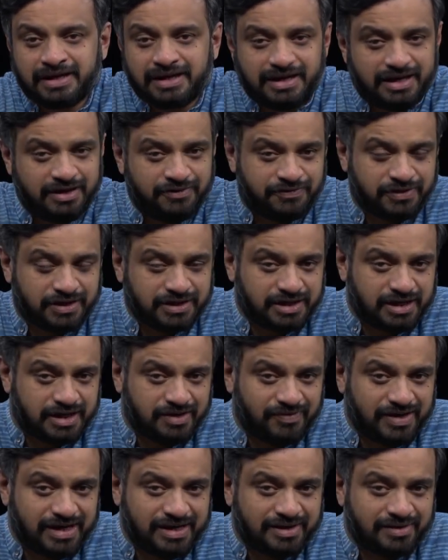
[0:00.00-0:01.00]
He further
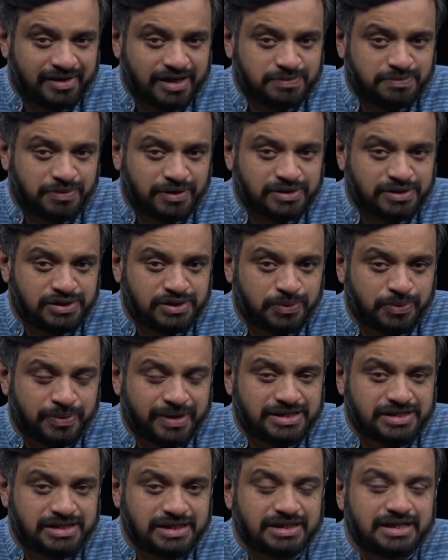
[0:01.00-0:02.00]
revealed in response to a
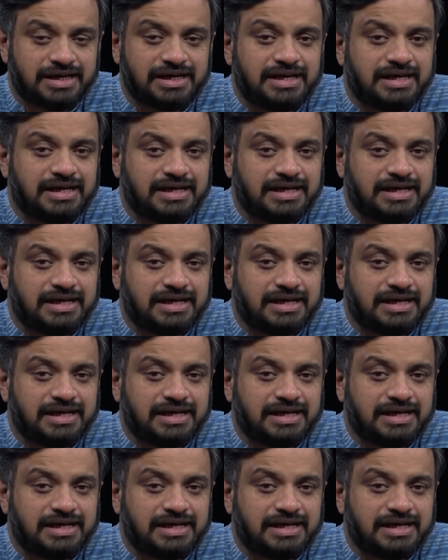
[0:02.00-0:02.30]
question